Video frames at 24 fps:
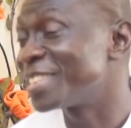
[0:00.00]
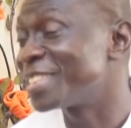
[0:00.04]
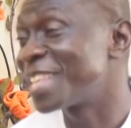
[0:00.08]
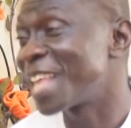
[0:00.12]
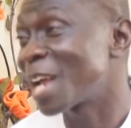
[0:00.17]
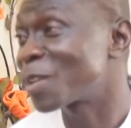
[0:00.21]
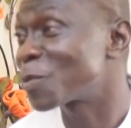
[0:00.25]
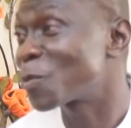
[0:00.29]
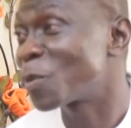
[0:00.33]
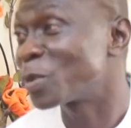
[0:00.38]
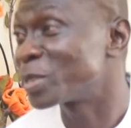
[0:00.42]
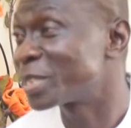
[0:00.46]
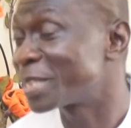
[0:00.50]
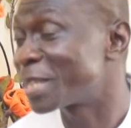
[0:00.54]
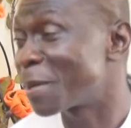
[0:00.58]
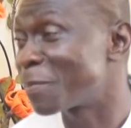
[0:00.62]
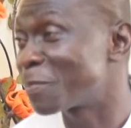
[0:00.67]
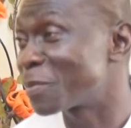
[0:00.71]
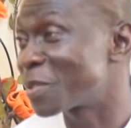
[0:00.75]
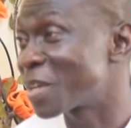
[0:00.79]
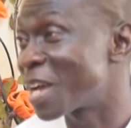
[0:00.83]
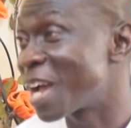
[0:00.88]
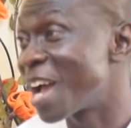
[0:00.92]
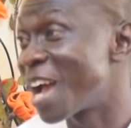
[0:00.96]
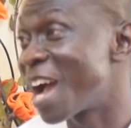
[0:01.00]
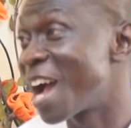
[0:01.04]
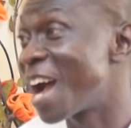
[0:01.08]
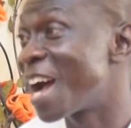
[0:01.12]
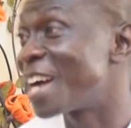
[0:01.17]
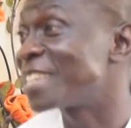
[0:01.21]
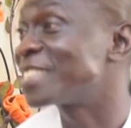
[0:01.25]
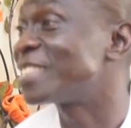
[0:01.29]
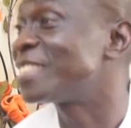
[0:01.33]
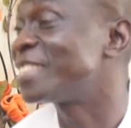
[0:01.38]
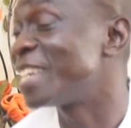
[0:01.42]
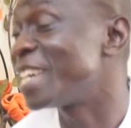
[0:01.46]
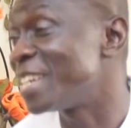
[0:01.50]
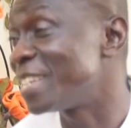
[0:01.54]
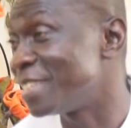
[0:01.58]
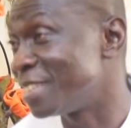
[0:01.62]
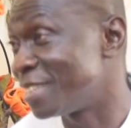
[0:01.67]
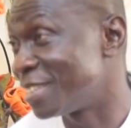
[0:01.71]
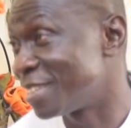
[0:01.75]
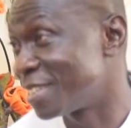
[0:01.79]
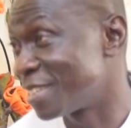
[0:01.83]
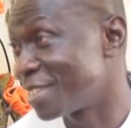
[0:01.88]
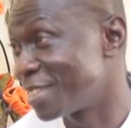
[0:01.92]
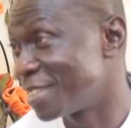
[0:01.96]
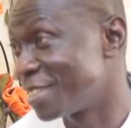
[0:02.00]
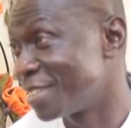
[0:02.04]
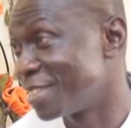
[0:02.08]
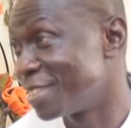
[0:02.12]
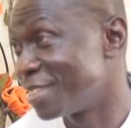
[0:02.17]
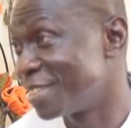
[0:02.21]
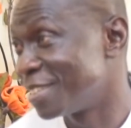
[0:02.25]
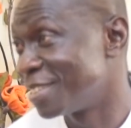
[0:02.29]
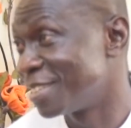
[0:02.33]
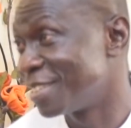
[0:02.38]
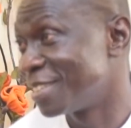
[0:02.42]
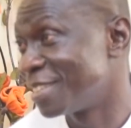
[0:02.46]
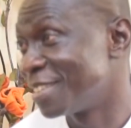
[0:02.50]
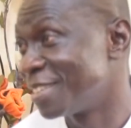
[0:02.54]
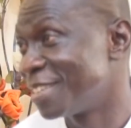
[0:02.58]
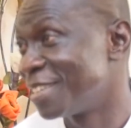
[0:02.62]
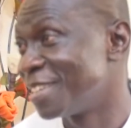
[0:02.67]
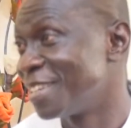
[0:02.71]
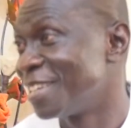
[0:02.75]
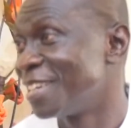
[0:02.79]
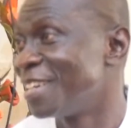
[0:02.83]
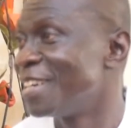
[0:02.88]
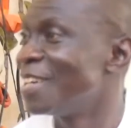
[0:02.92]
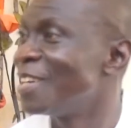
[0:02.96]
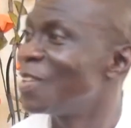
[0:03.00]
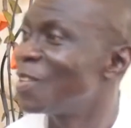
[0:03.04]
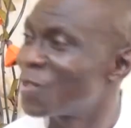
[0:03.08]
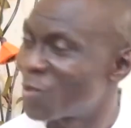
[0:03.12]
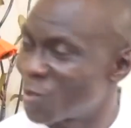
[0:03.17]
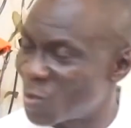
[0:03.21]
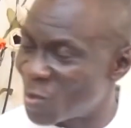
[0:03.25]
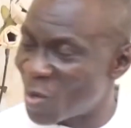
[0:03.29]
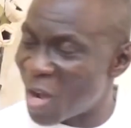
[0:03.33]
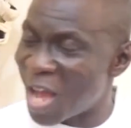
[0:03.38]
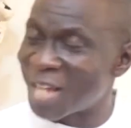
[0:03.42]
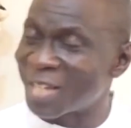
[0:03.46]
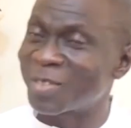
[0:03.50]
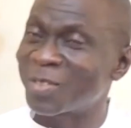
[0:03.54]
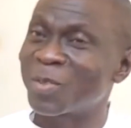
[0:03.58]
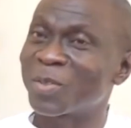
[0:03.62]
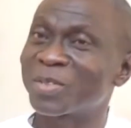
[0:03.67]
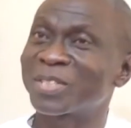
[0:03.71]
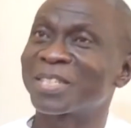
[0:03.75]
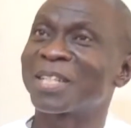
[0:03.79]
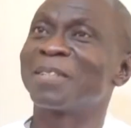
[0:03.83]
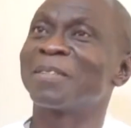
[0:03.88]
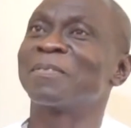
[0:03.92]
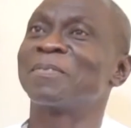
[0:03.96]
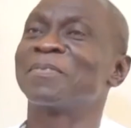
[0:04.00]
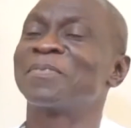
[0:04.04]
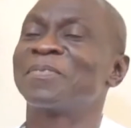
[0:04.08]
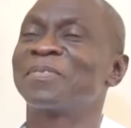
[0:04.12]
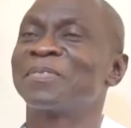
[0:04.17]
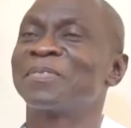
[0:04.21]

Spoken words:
that concept has changed. So ask yourself,